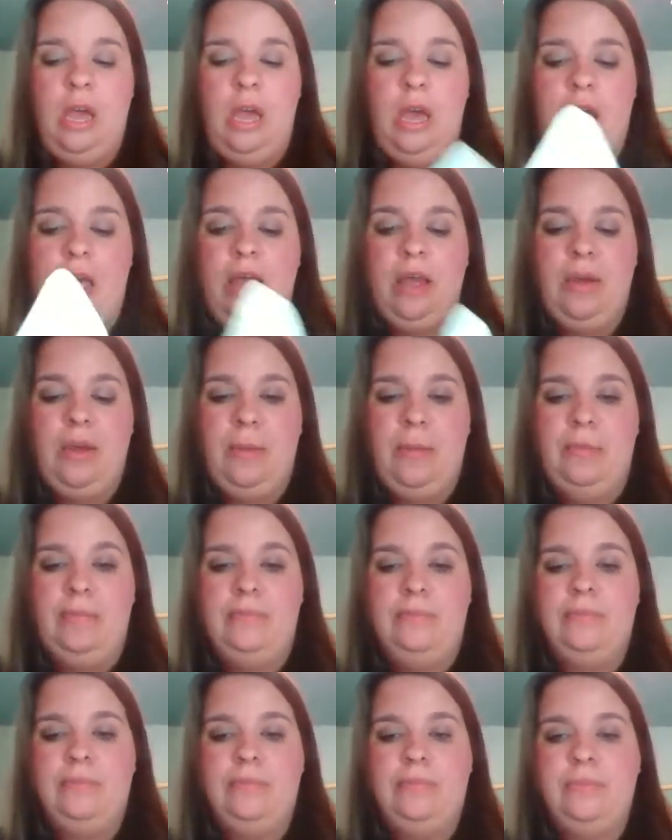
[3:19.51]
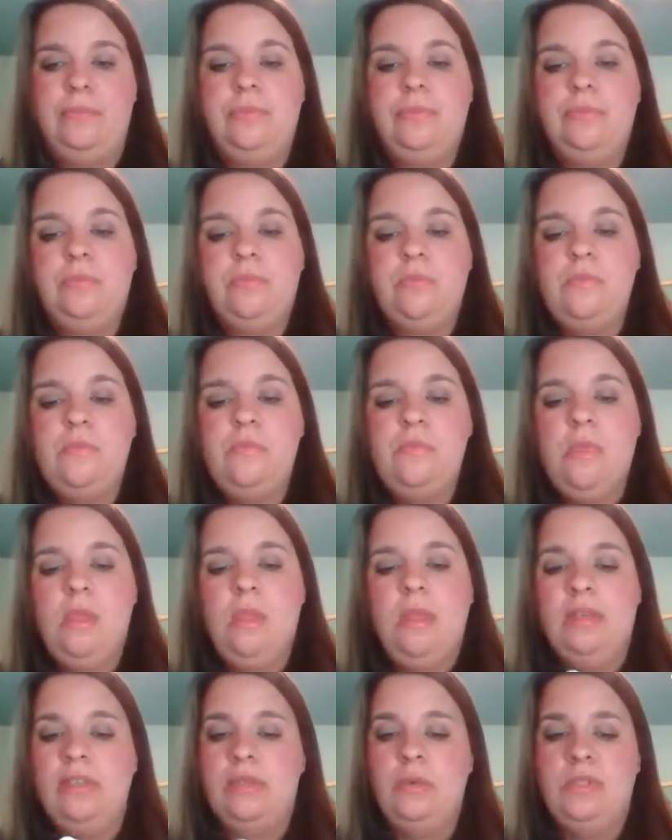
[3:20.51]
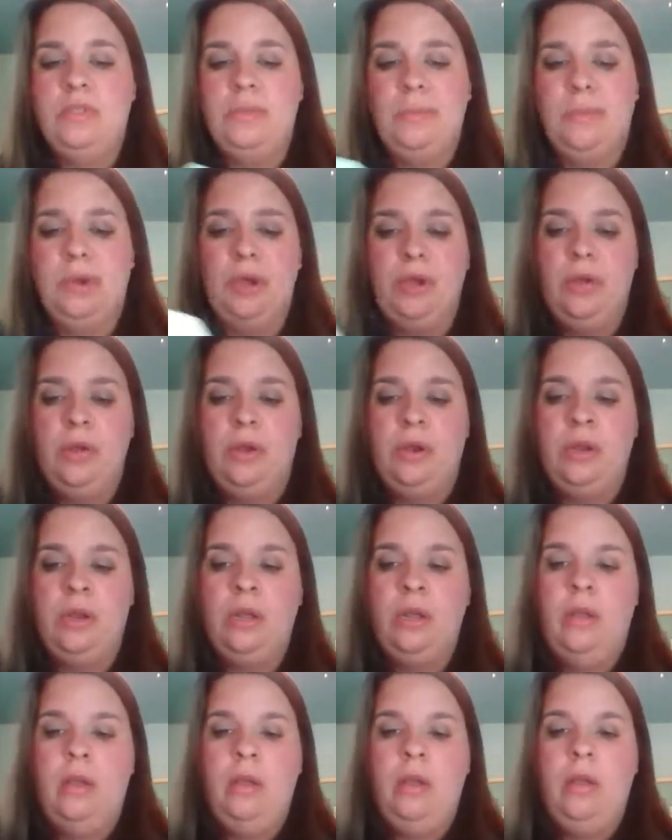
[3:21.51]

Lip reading: because it wasn't barcoded.